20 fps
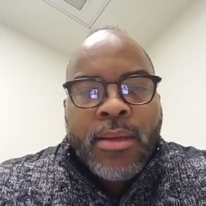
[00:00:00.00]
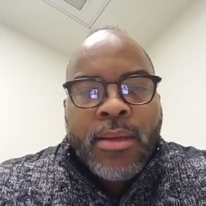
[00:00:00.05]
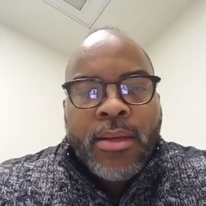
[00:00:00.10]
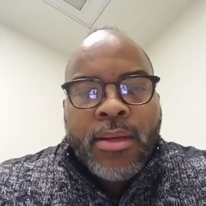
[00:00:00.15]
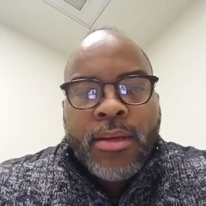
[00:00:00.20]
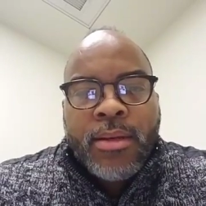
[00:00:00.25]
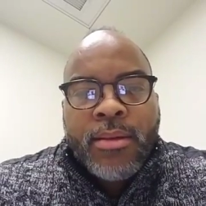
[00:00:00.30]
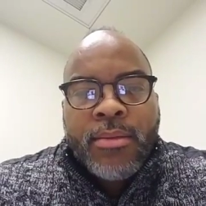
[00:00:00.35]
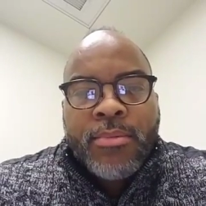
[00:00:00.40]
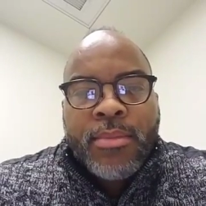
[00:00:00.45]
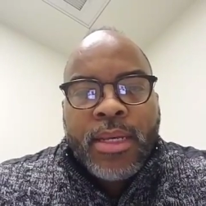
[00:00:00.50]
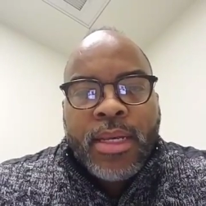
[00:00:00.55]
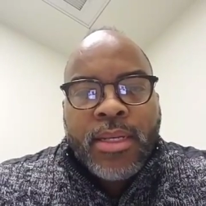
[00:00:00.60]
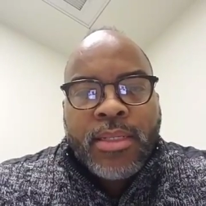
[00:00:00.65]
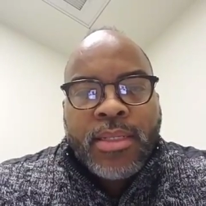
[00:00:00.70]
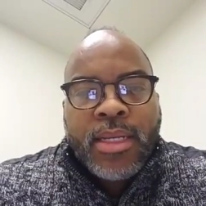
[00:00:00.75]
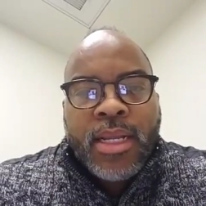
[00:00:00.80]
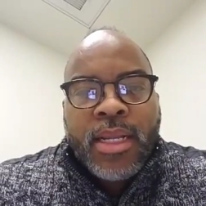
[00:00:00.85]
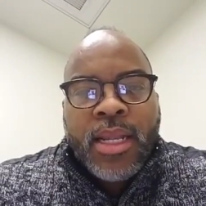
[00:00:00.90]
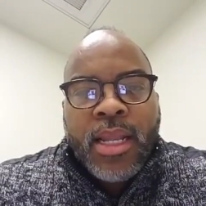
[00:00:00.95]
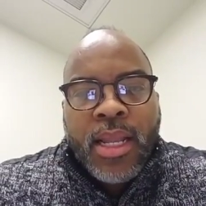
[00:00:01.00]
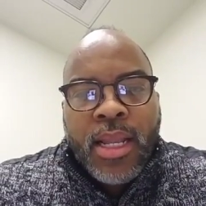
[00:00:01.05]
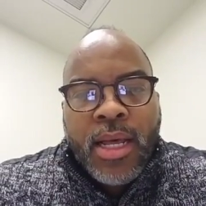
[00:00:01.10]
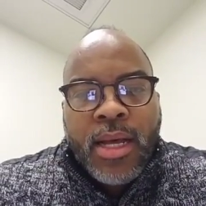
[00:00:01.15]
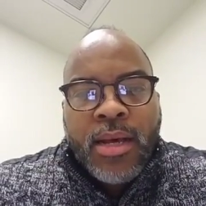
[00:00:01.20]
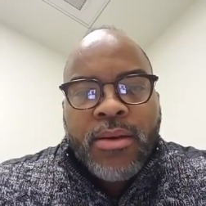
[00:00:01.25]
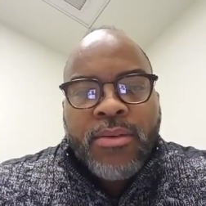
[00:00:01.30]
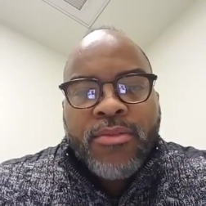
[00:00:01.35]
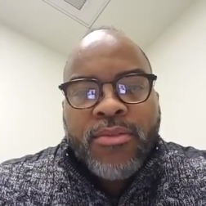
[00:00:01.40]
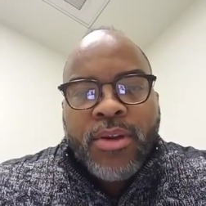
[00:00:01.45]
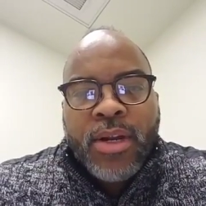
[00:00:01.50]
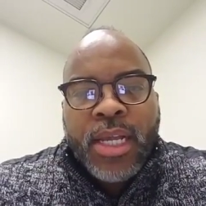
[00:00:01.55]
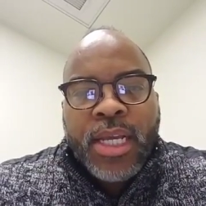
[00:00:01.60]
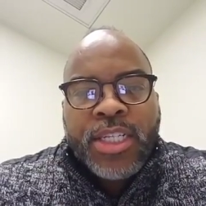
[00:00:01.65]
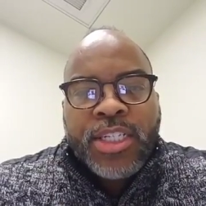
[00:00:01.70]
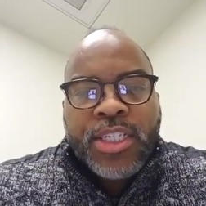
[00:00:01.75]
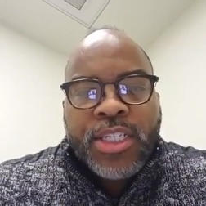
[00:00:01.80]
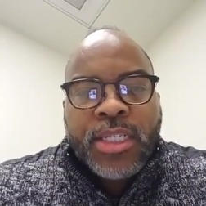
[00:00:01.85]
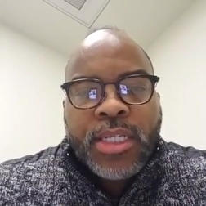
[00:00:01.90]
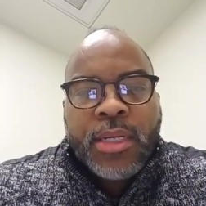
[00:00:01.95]
uh, because I love
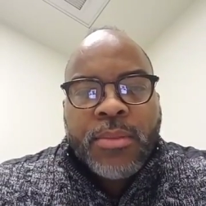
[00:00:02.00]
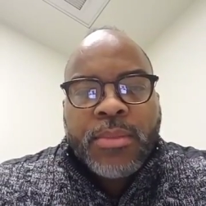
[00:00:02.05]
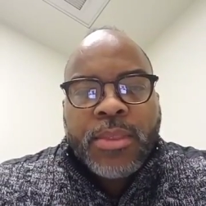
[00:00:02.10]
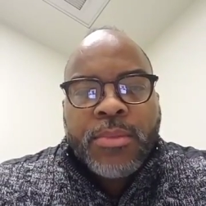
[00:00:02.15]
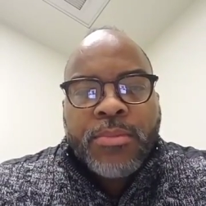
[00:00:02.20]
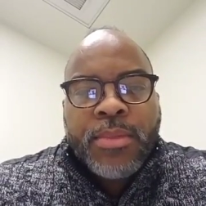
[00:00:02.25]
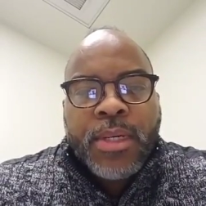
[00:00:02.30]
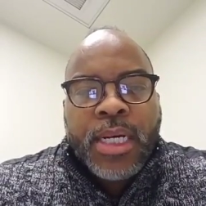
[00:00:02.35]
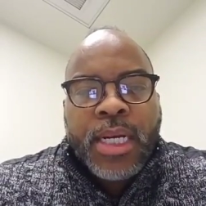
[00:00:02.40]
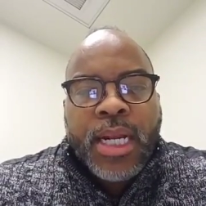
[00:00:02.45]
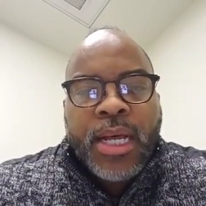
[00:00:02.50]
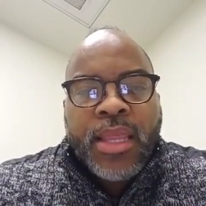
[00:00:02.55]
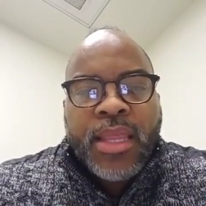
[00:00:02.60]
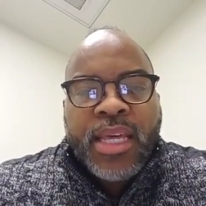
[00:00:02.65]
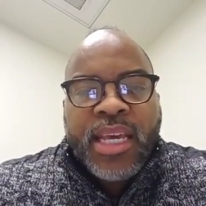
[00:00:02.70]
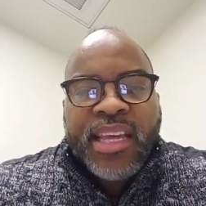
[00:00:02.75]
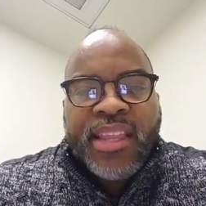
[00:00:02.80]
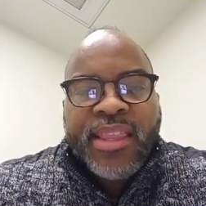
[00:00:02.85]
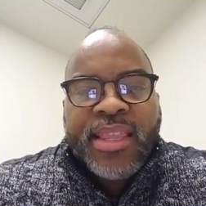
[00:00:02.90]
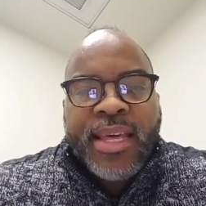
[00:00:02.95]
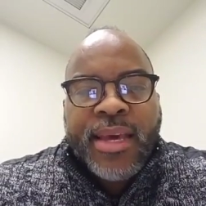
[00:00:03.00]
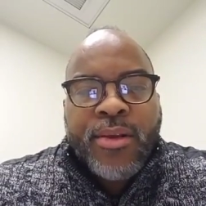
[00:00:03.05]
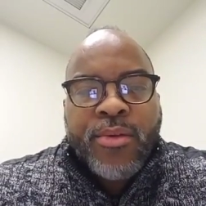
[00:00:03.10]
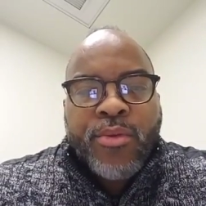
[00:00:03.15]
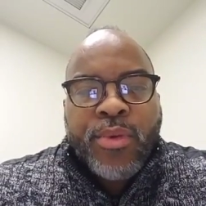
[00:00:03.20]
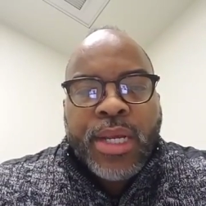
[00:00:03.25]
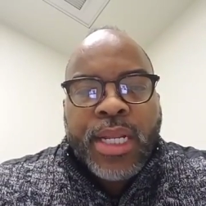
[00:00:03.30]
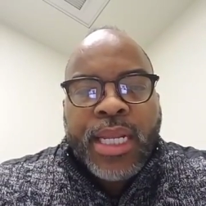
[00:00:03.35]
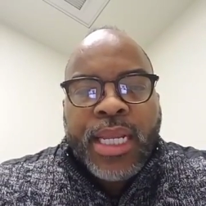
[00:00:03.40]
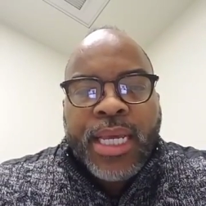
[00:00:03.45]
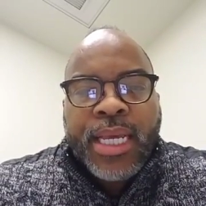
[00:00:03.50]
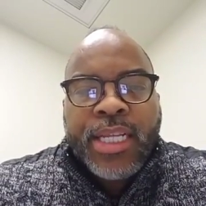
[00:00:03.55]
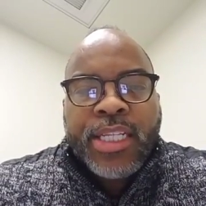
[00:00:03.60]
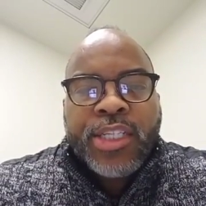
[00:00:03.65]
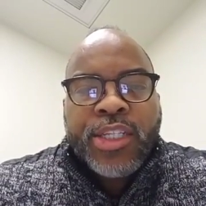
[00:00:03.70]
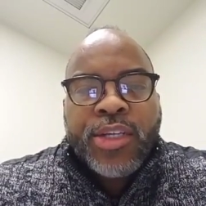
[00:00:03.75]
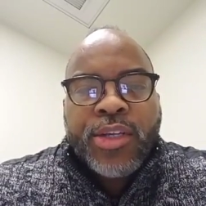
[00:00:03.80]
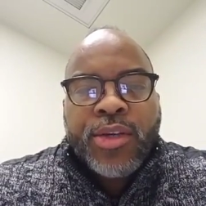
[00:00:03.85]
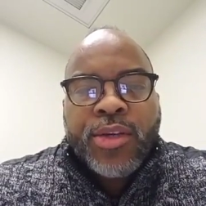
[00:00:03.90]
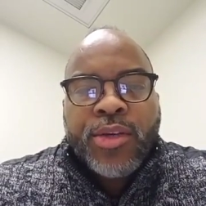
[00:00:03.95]
relationships, but I think that we
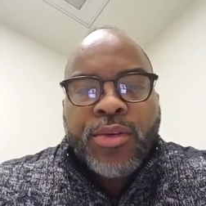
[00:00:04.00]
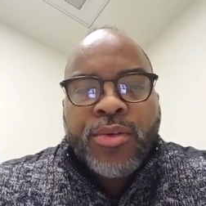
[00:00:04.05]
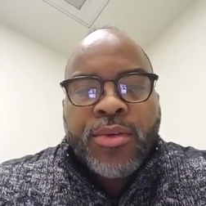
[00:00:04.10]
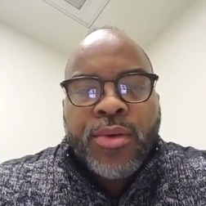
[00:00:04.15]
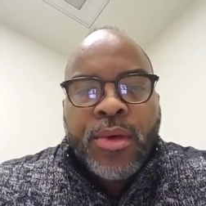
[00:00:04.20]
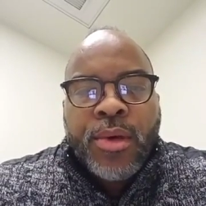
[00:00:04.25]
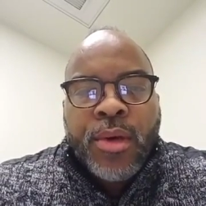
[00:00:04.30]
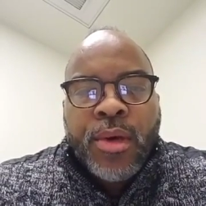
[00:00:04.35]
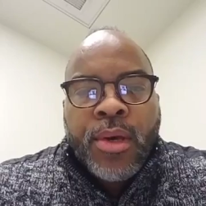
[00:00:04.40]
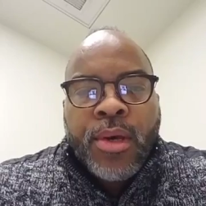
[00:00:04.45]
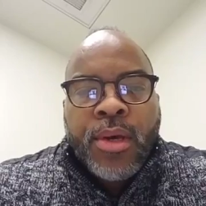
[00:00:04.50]
need to